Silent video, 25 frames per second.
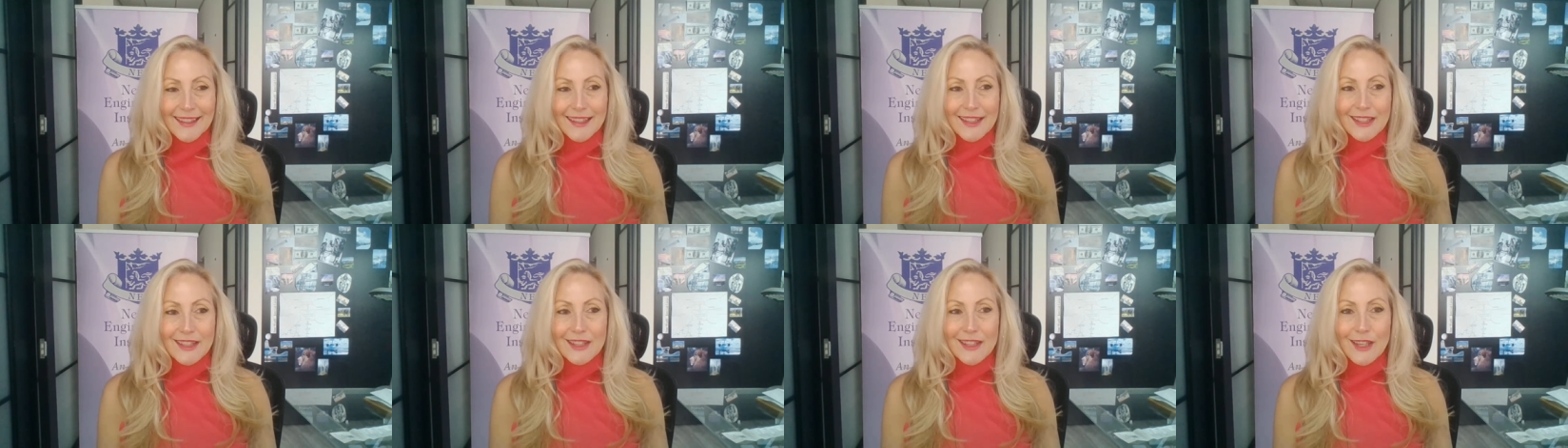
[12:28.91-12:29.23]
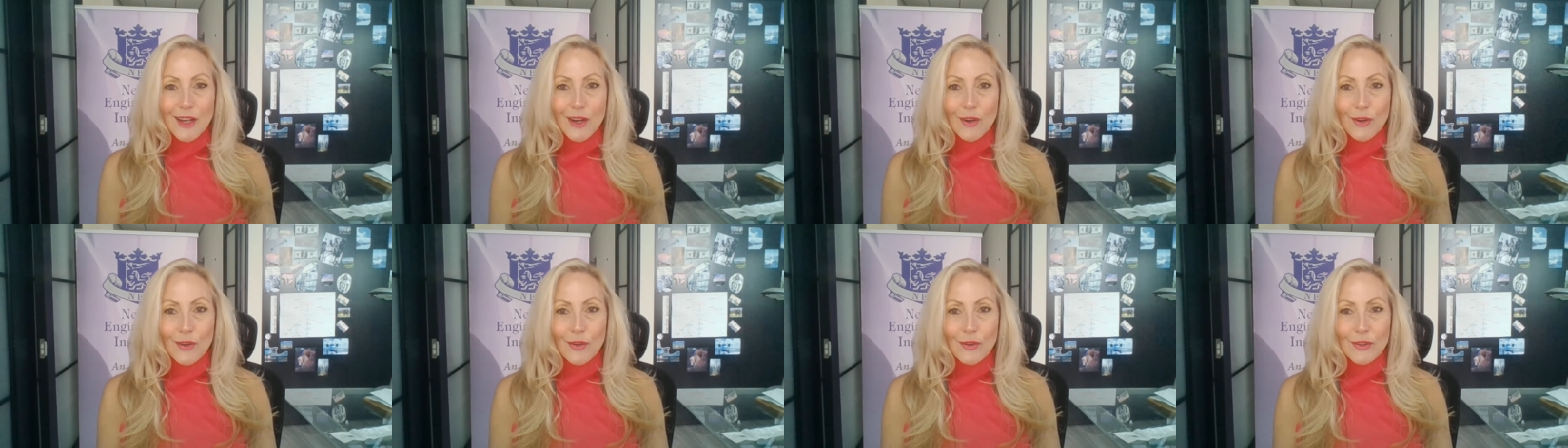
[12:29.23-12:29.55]

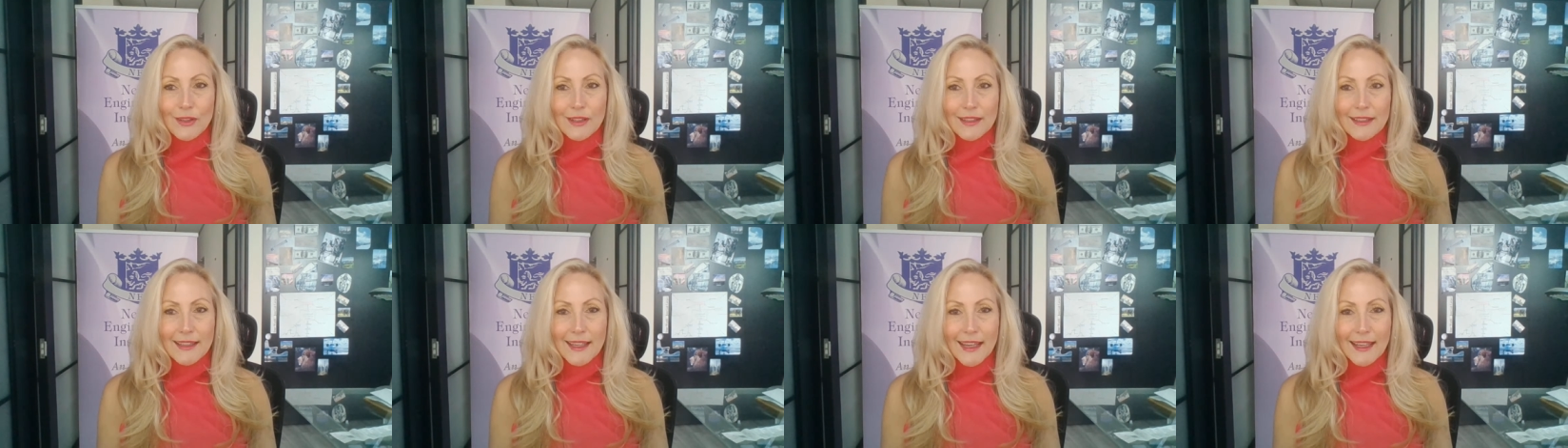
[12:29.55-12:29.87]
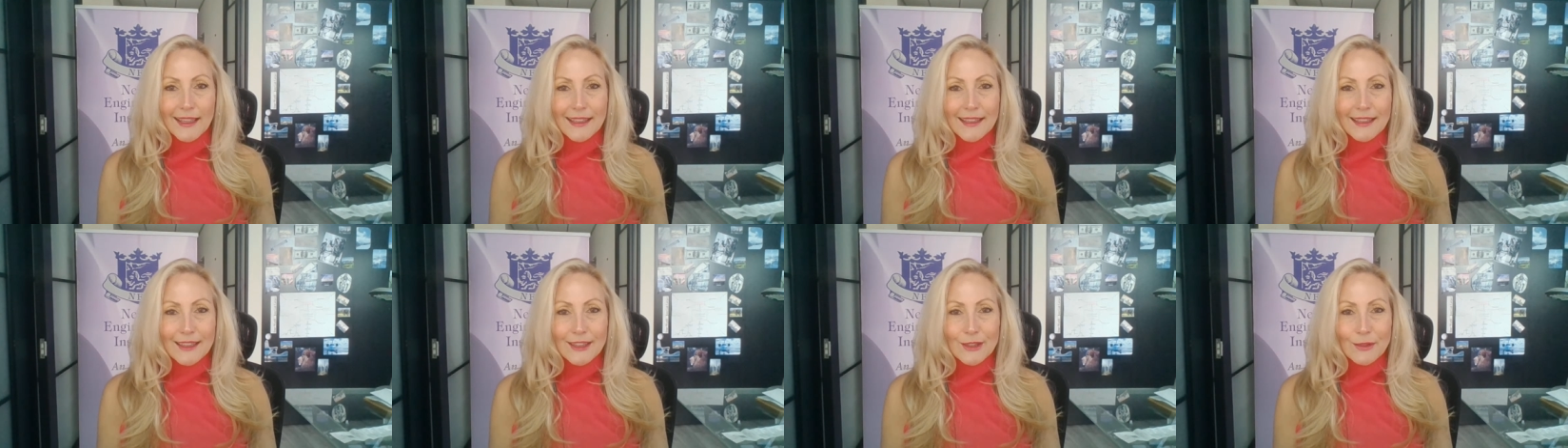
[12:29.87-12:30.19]
So
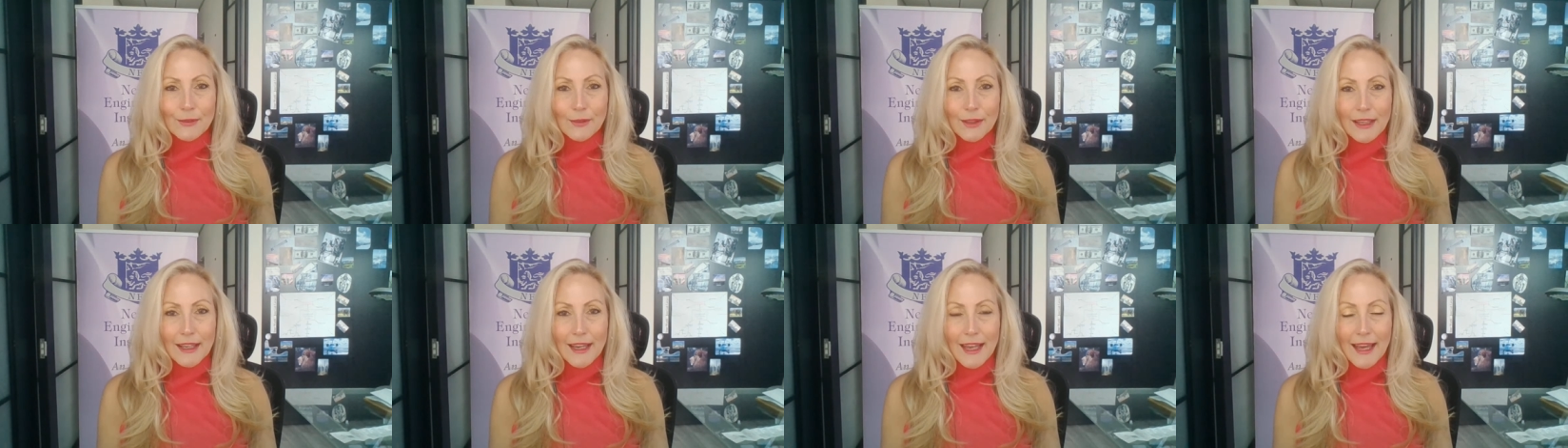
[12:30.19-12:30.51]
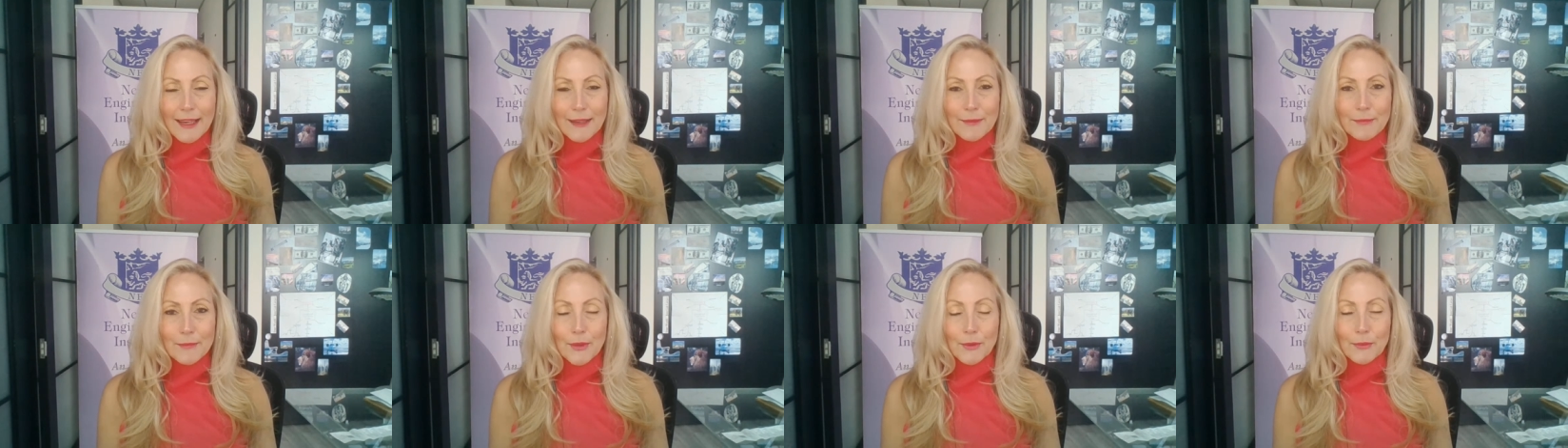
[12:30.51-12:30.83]
getting into
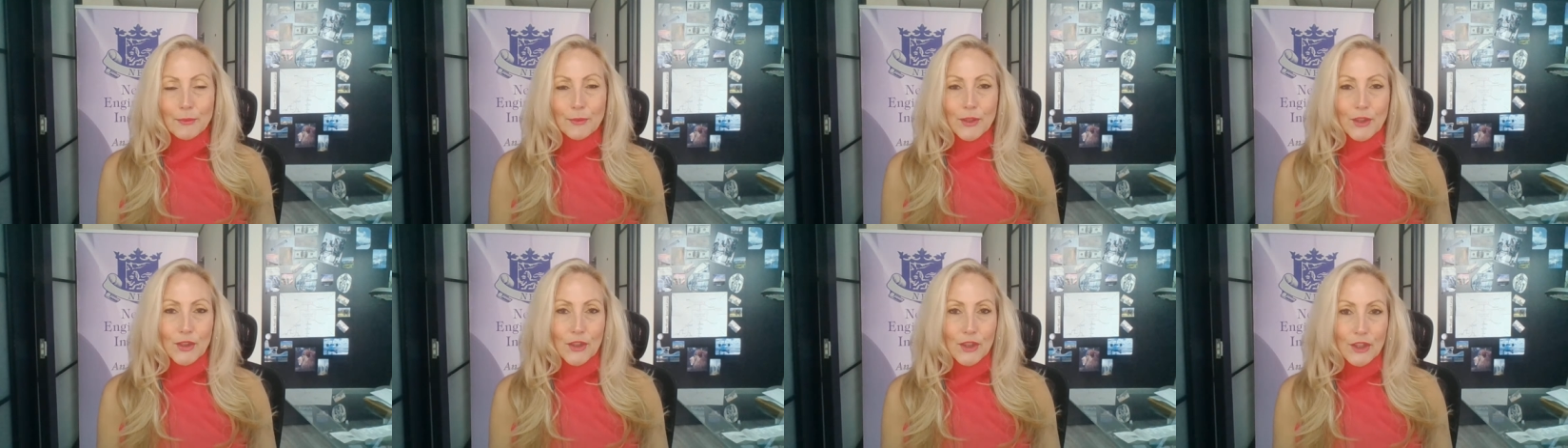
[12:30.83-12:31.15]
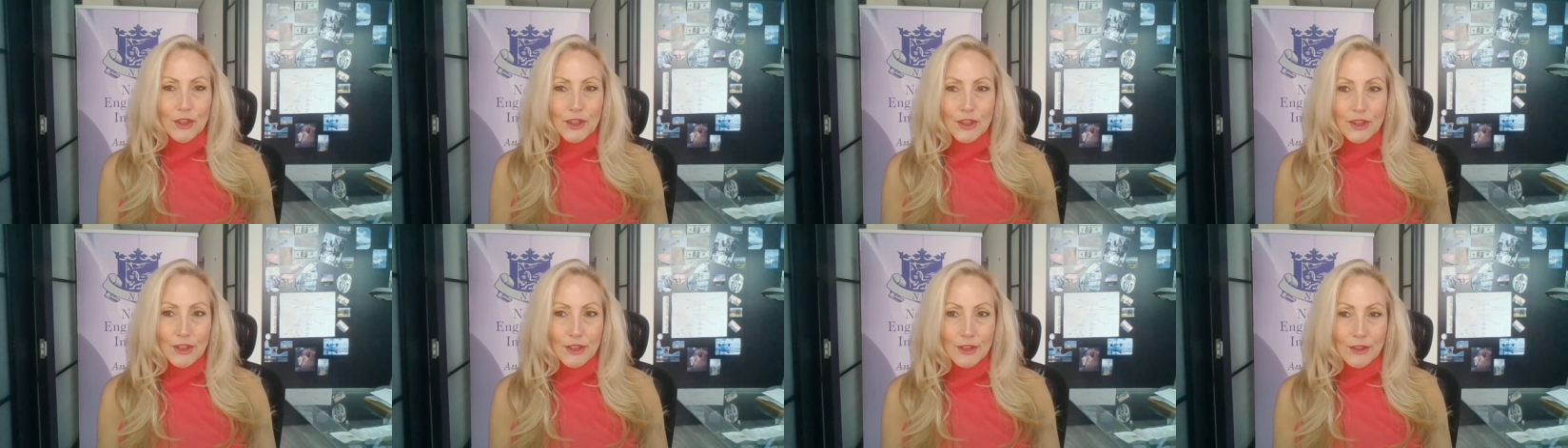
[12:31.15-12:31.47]
alignment with
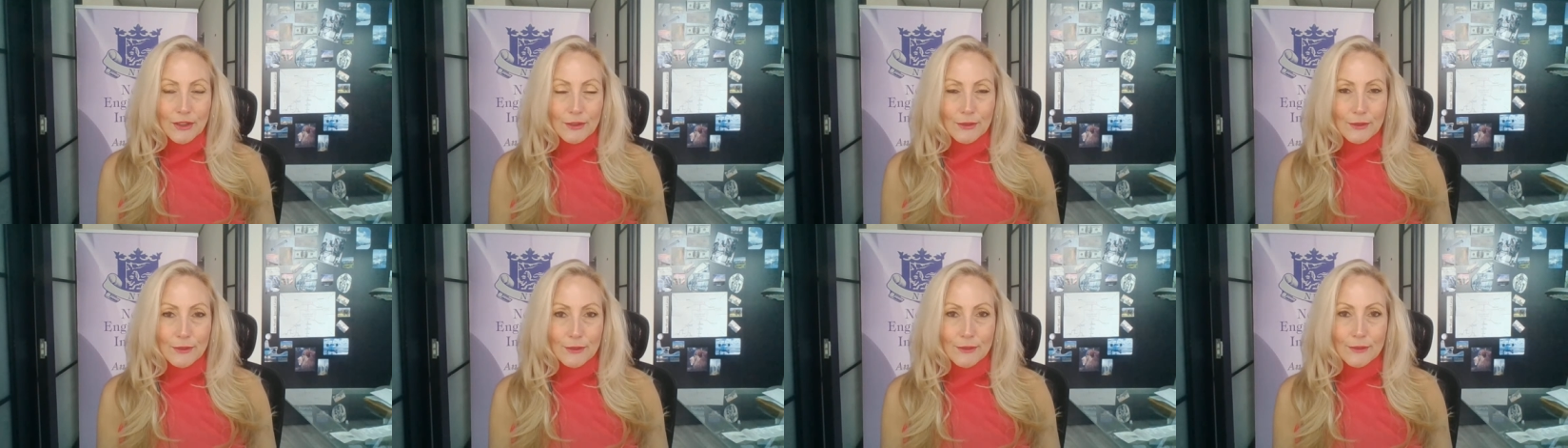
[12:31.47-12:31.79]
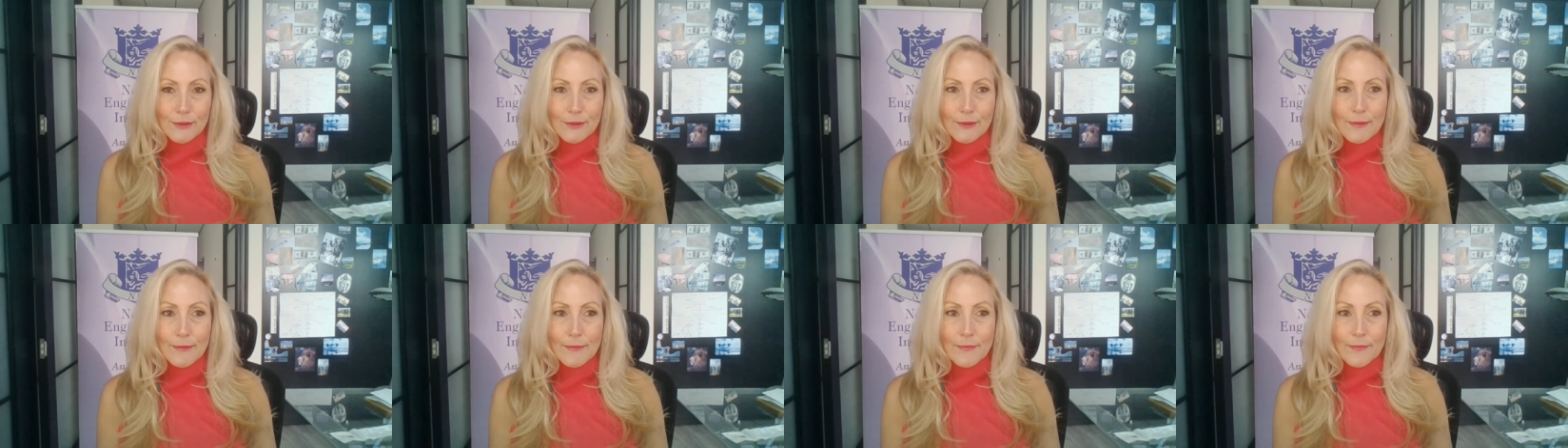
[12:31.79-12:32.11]

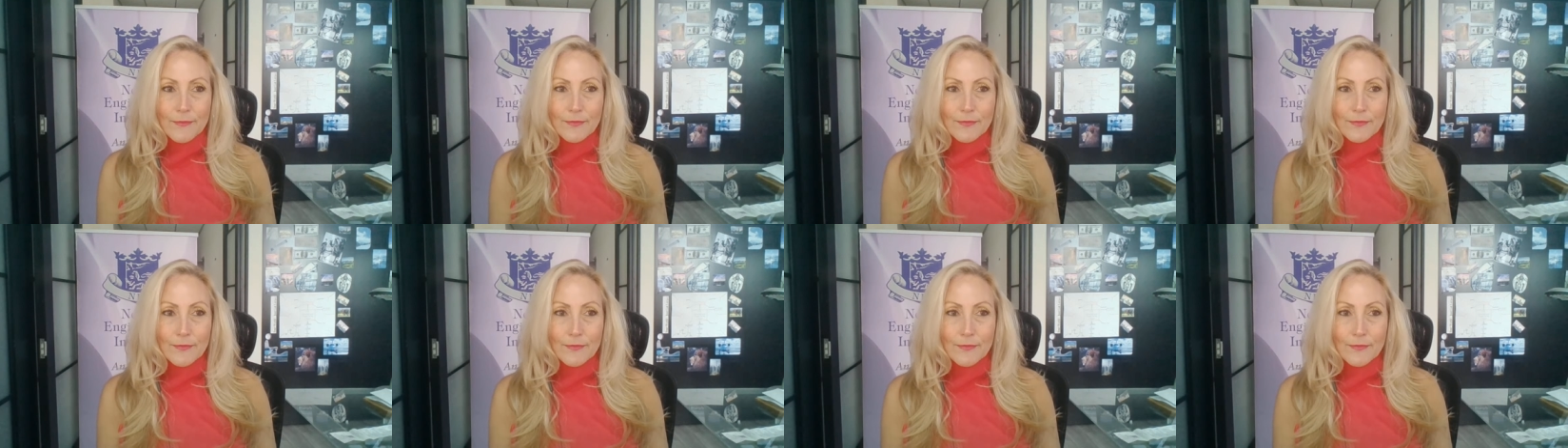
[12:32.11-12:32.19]
you,